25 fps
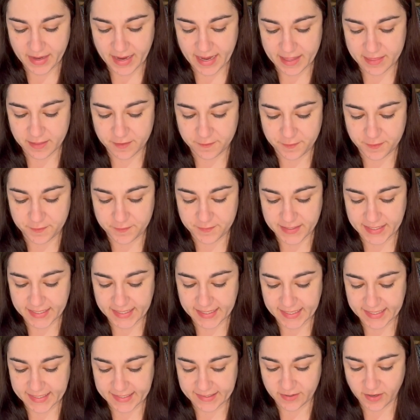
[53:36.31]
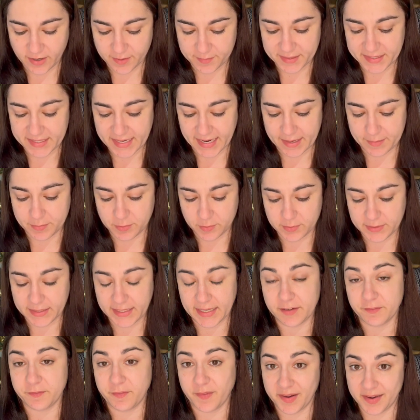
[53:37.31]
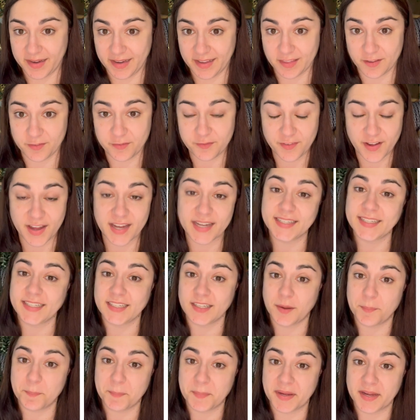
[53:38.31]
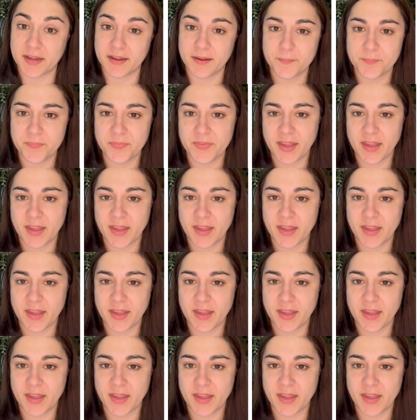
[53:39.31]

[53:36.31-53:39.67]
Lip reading: and the 56 times tables and finding the first number